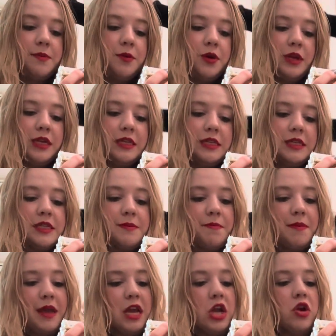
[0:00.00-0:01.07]
Pullen's
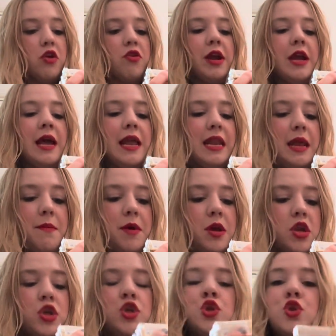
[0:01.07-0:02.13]
Bakery
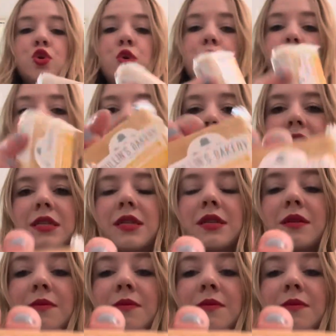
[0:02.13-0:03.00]
lemon shortbread.